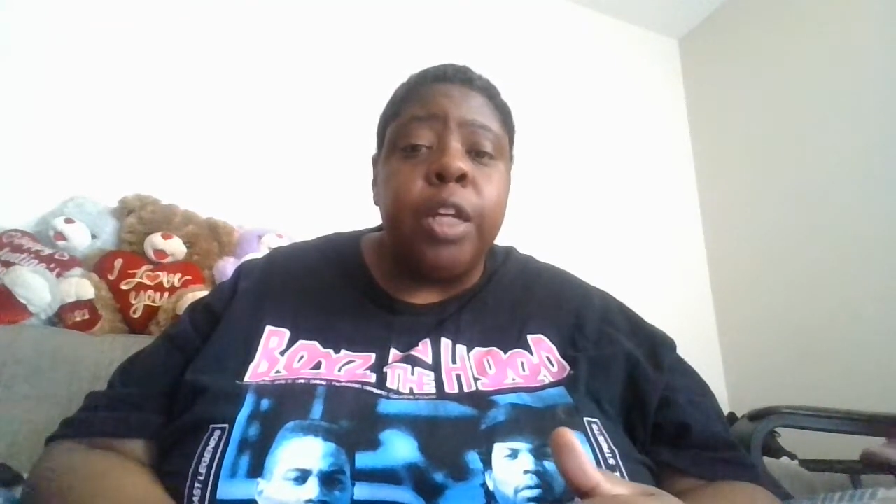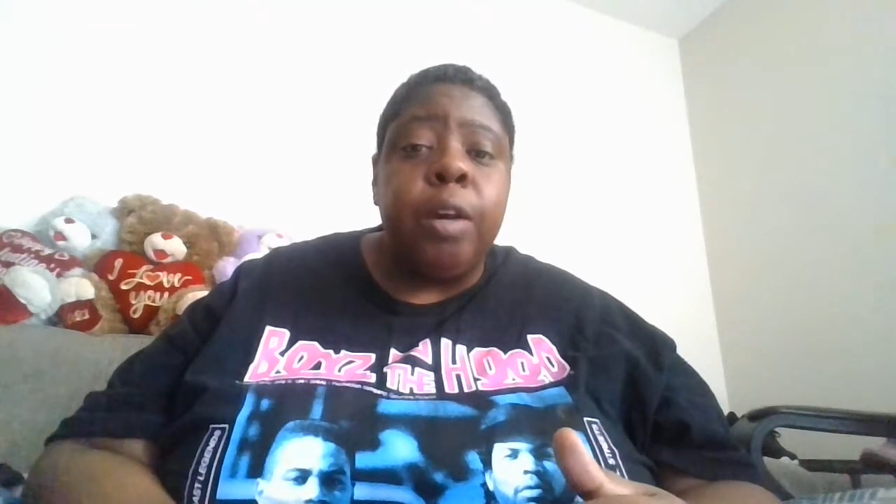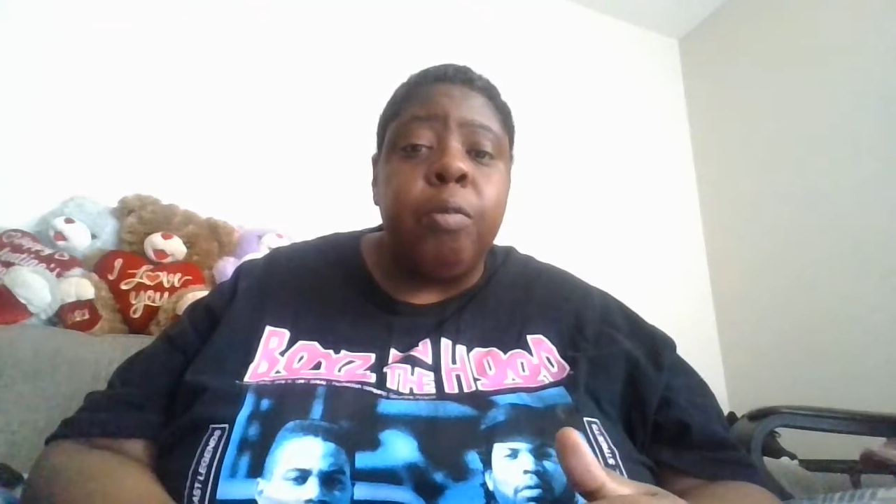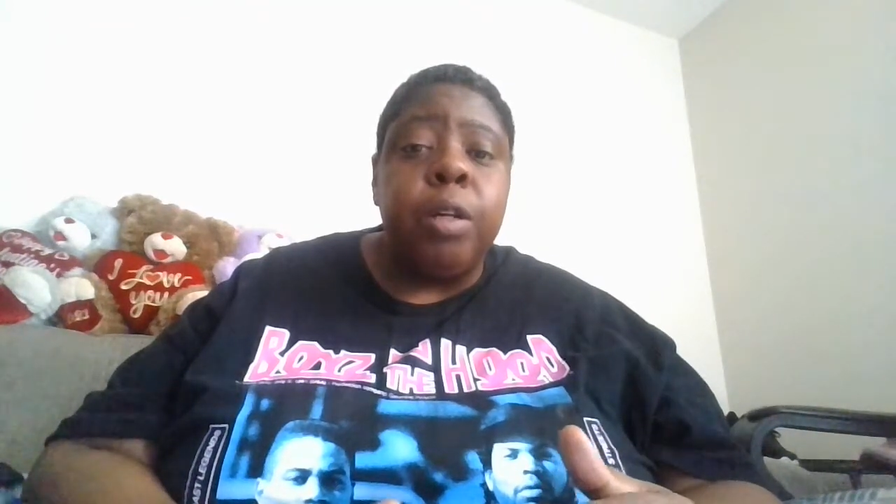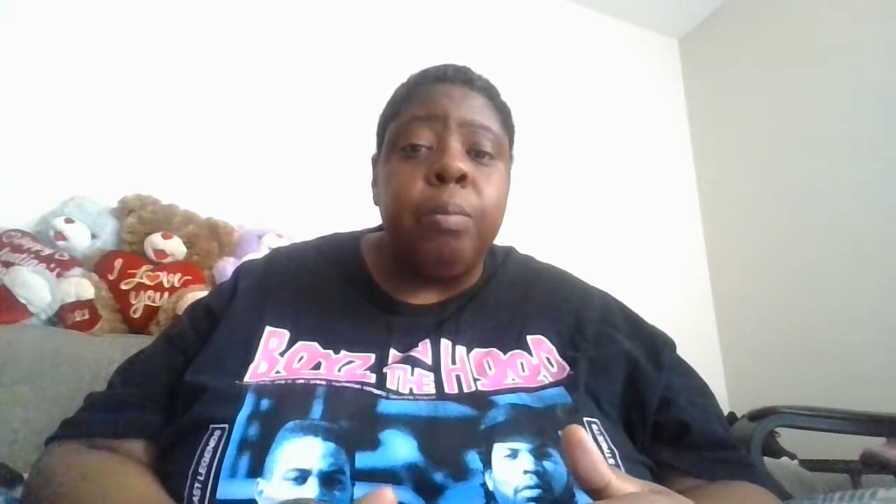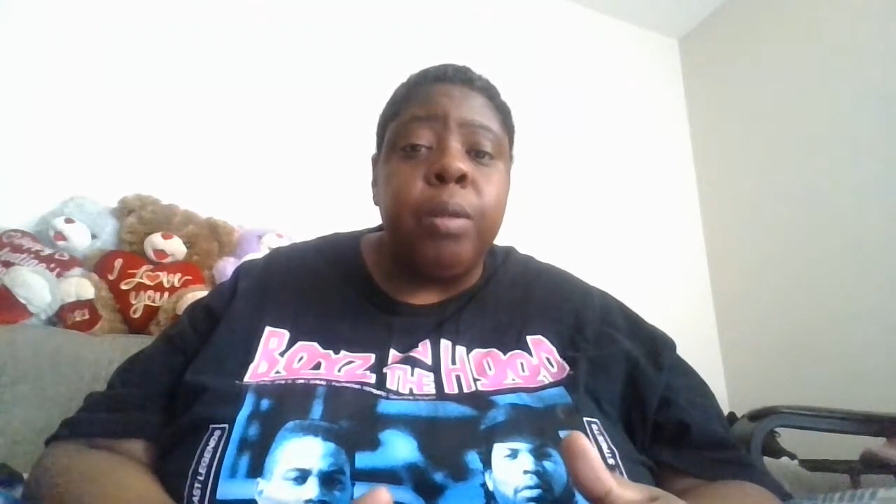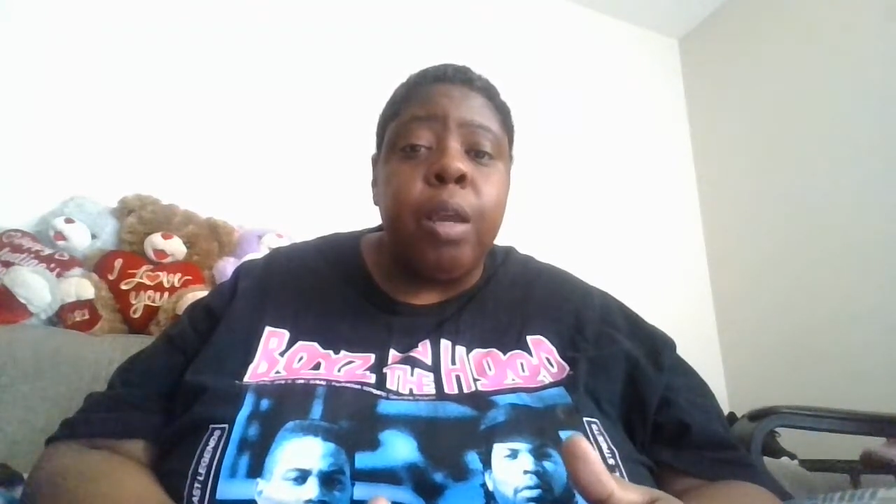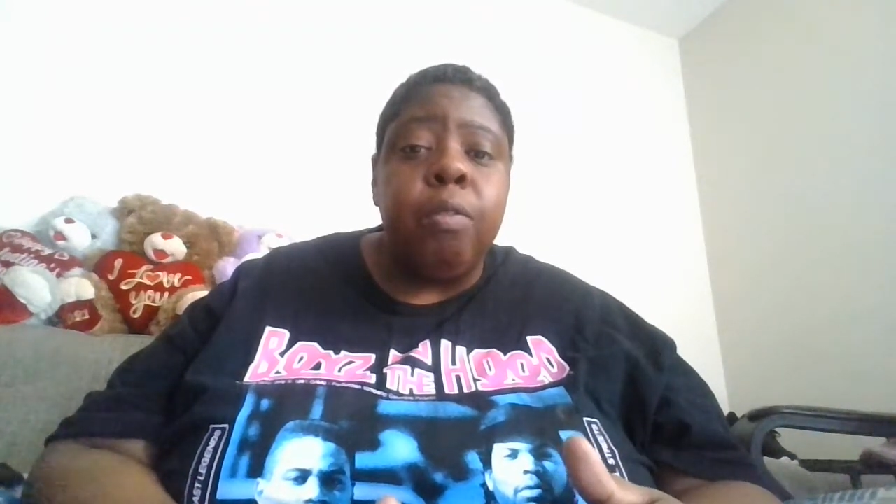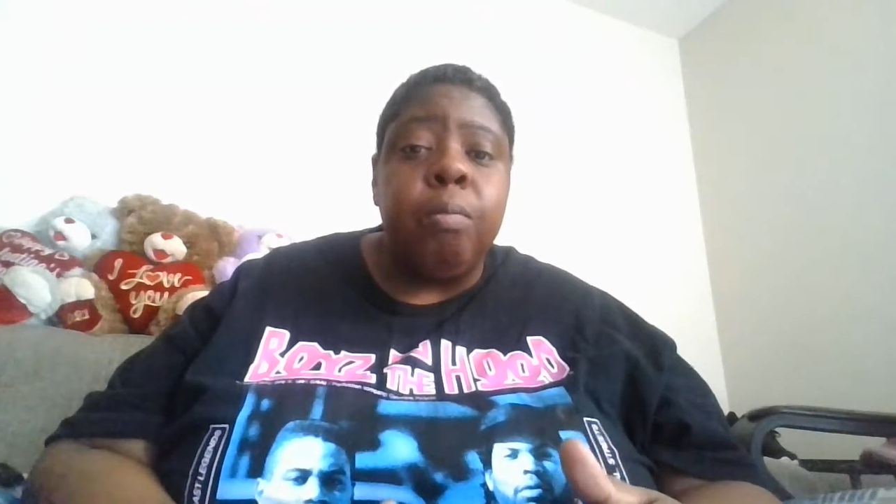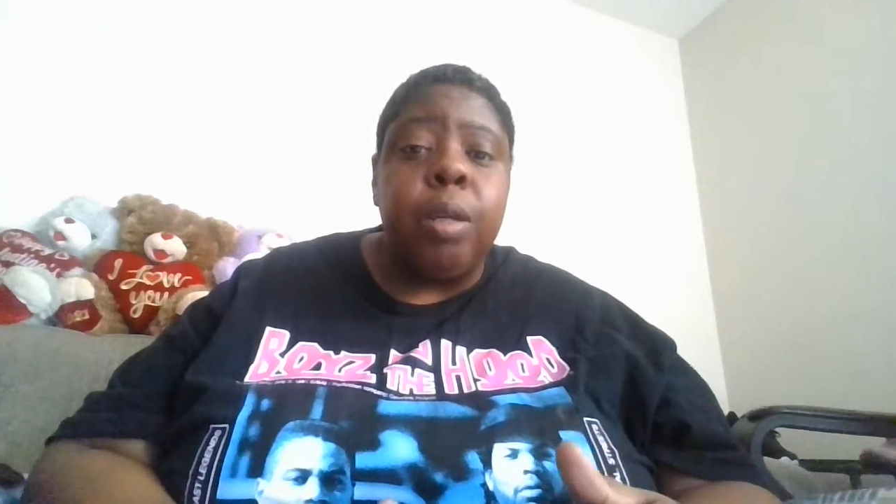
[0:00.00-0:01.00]
y'all want to
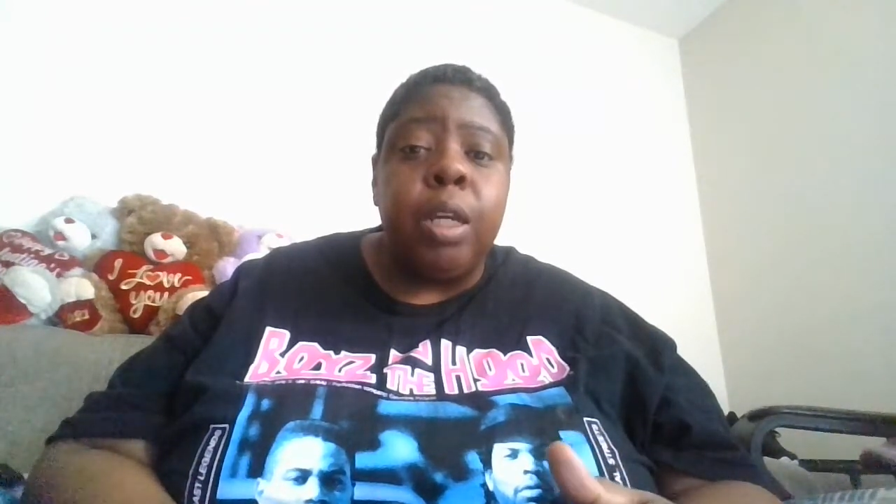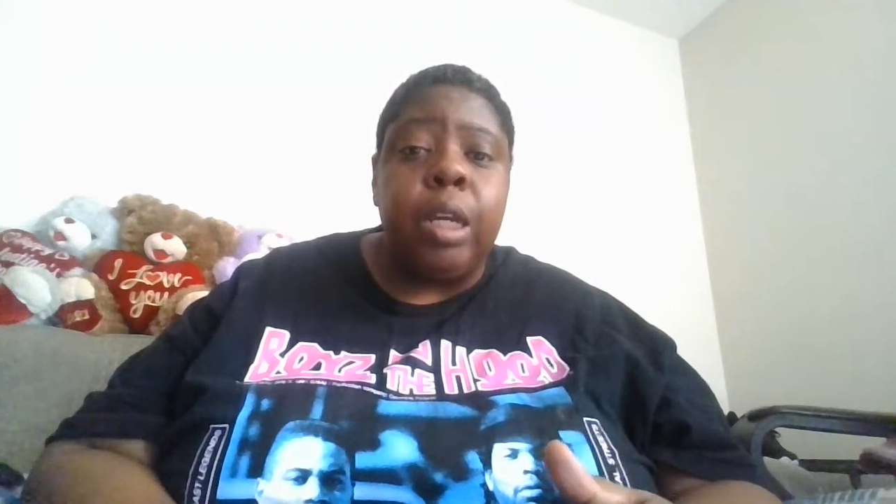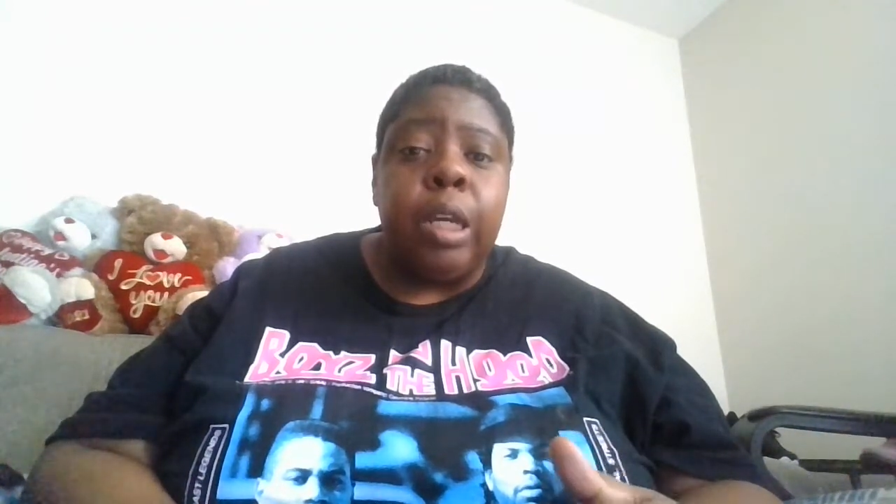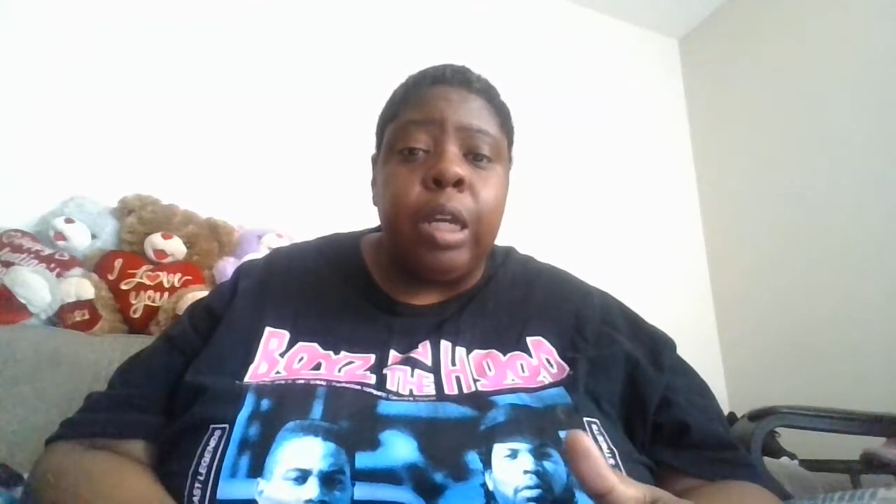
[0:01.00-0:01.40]
play with me